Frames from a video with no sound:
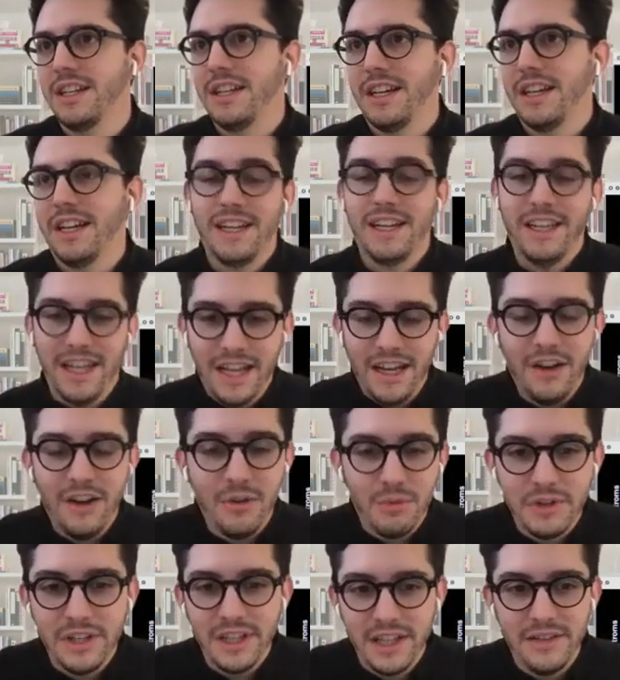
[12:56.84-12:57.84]
And now
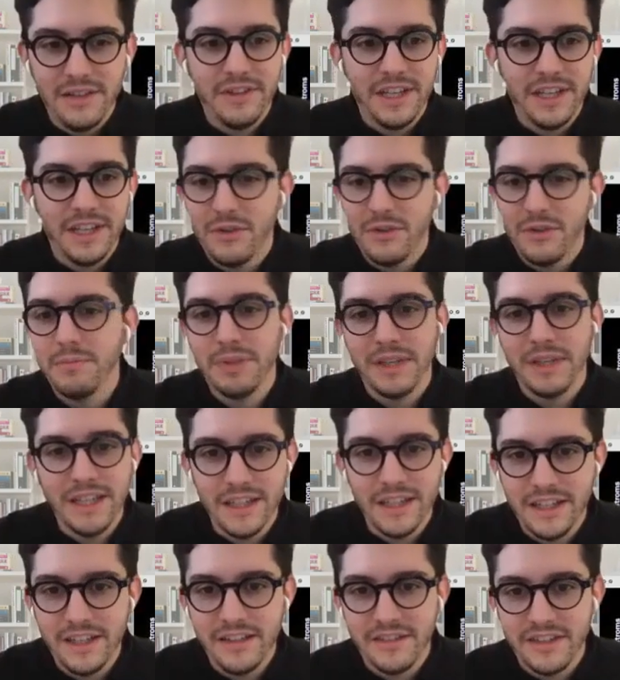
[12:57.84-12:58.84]
we live in a
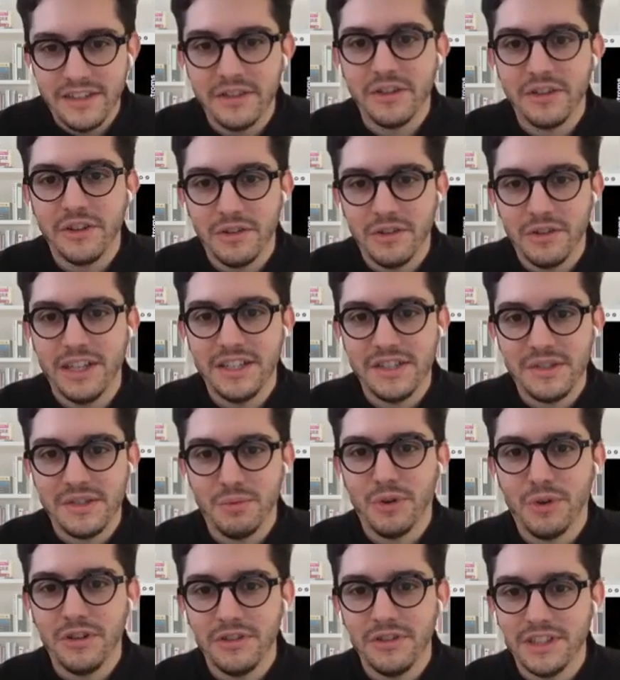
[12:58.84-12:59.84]
completely interiorized
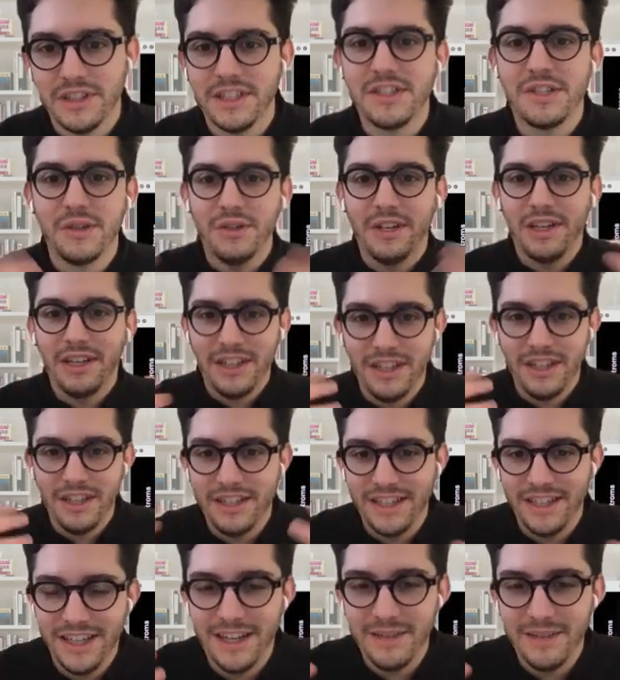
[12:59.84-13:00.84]
world. And so
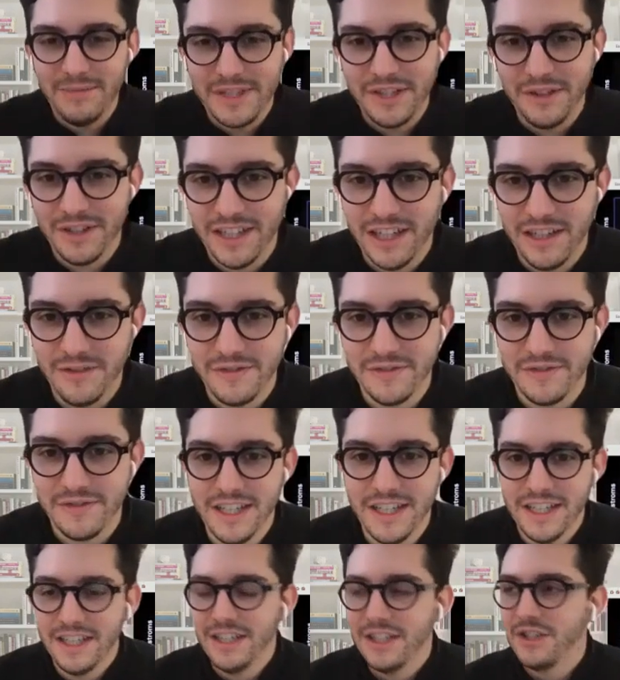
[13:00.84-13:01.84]
I'm still kind of
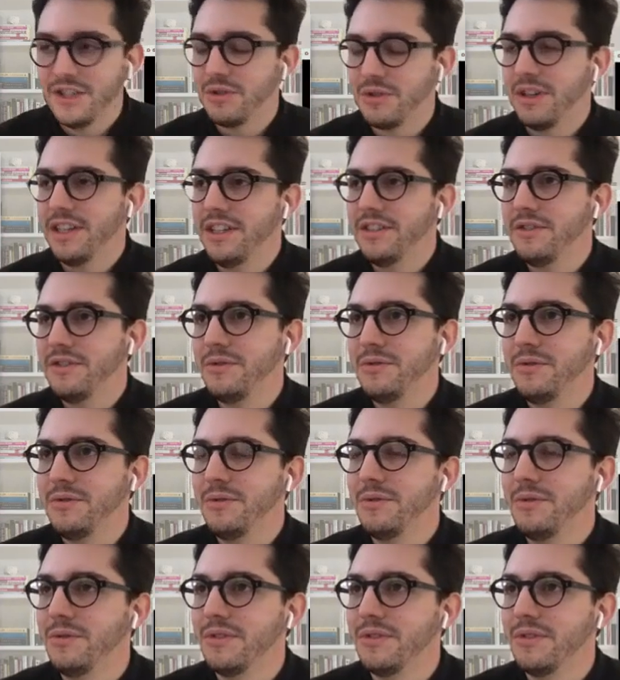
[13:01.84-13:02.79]
trying to